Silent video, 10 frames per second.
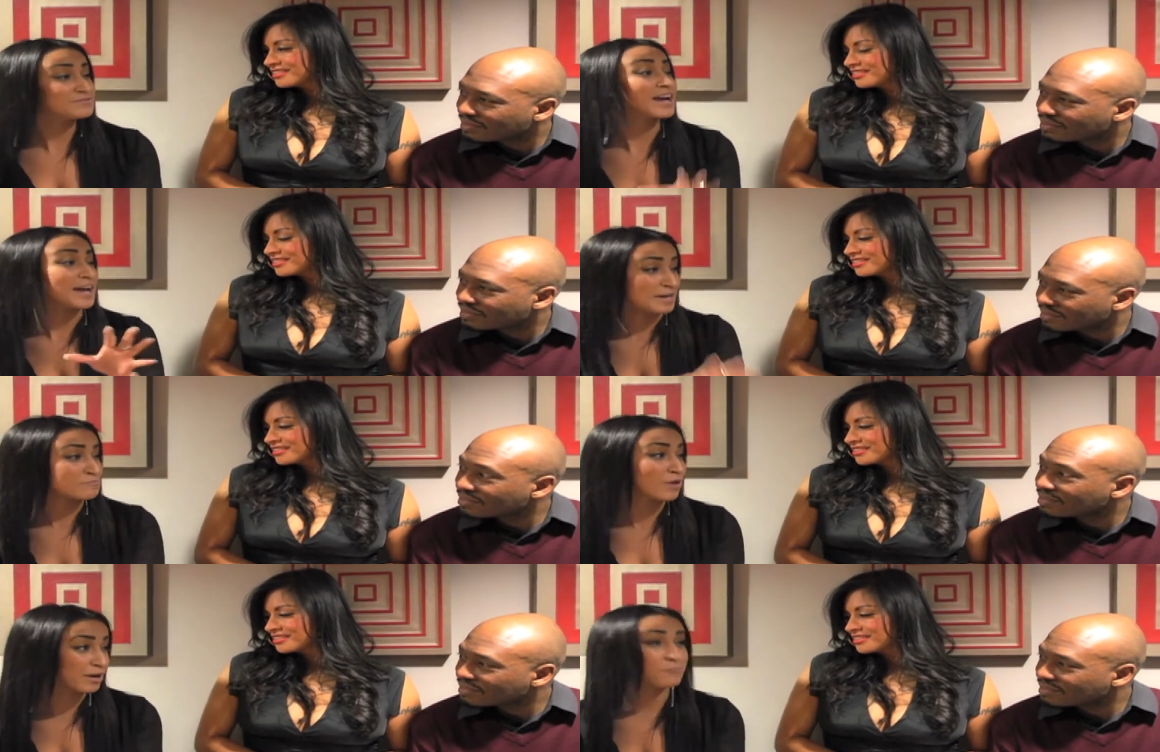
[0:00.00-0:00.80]
Speaker 1: that I
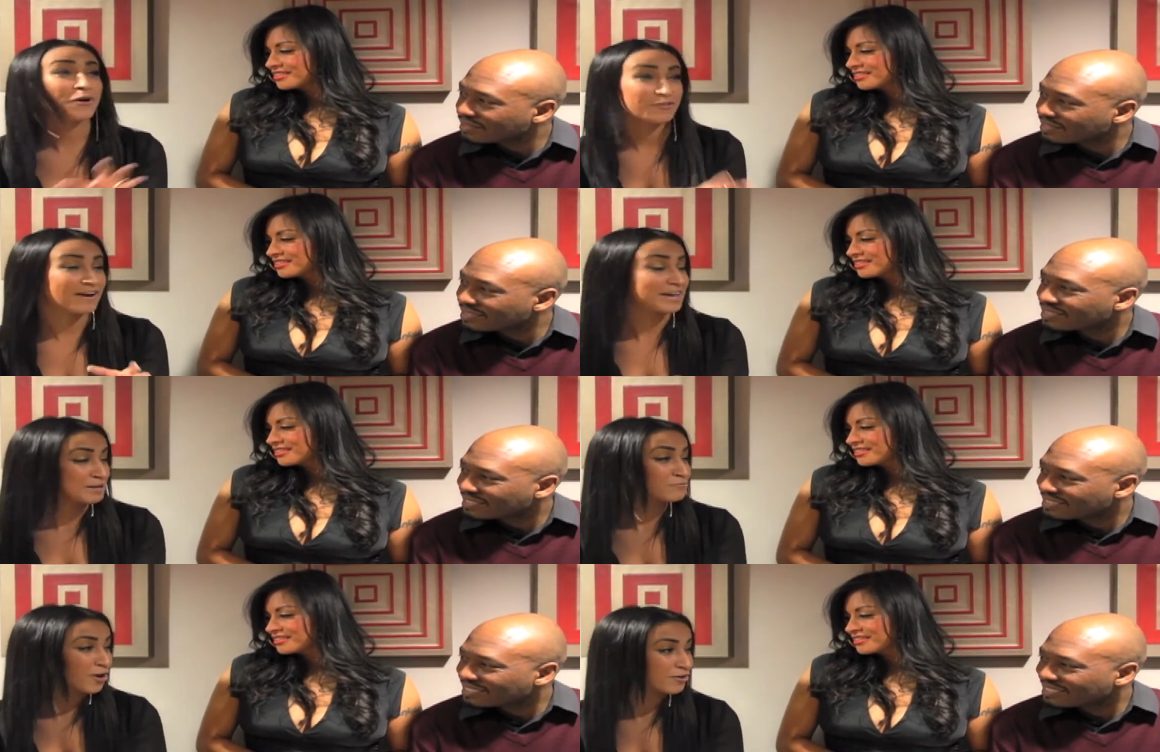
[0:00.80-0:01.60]
am right, whether I
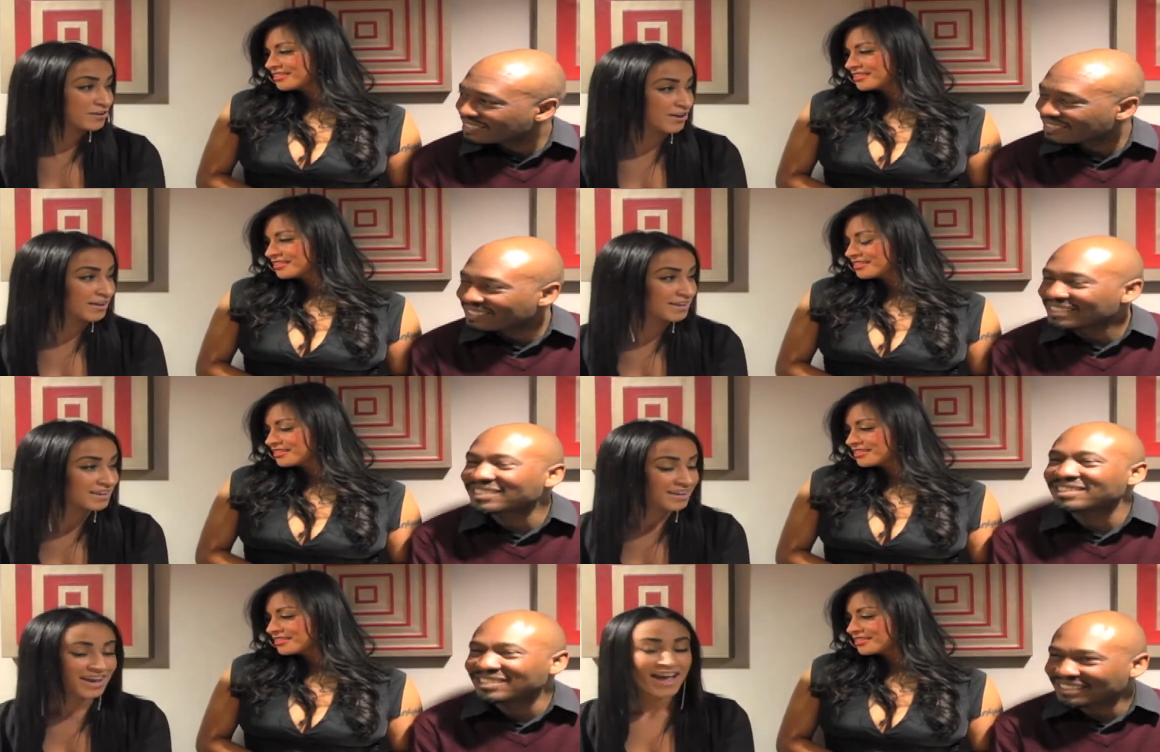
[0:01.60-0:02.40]
am wrong or not.
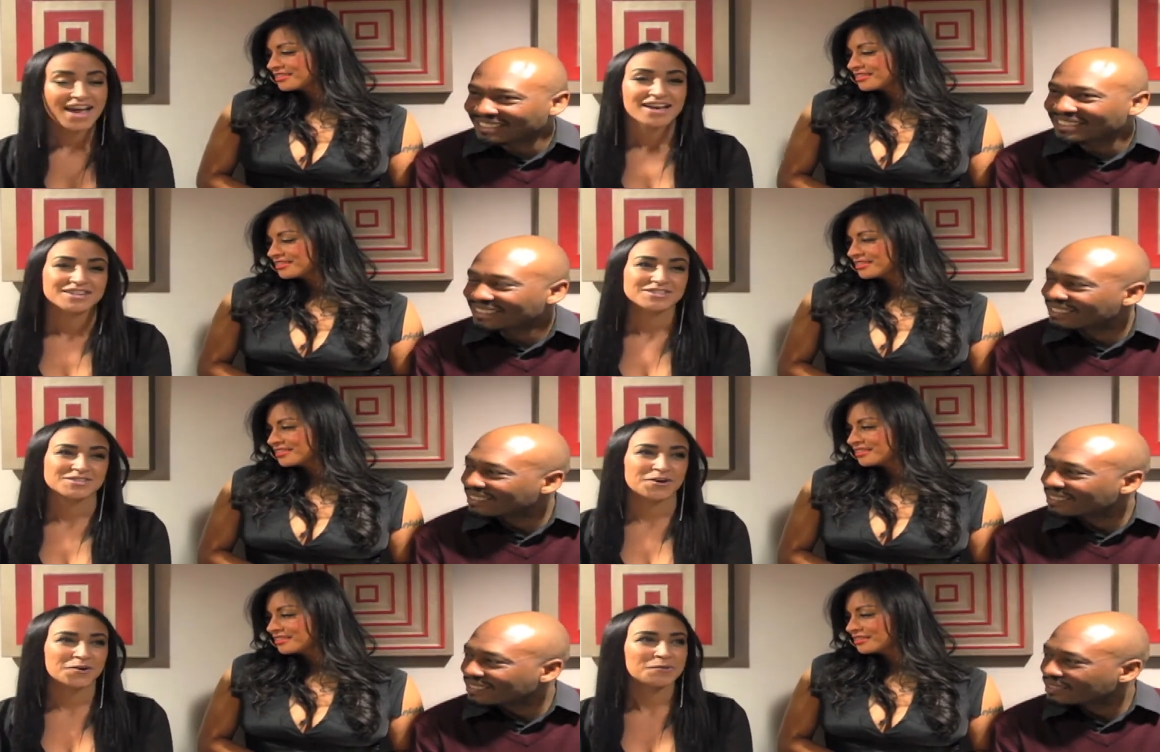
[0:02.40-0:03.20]

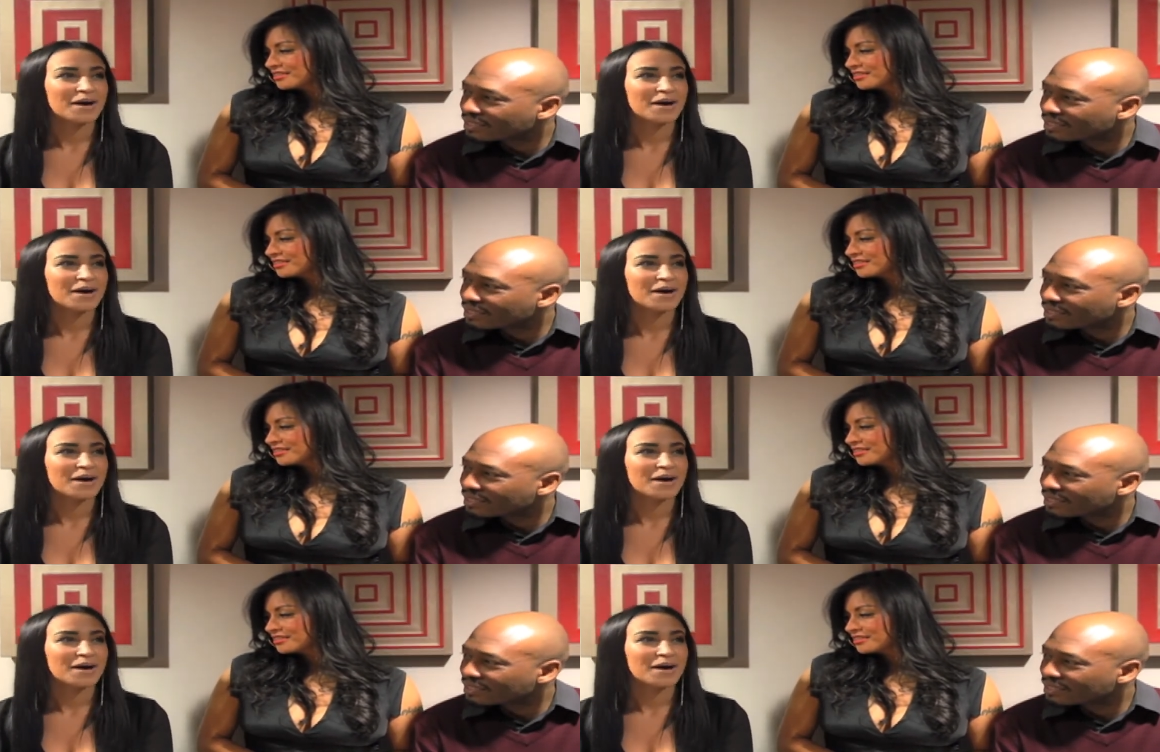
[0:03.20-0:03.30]
So,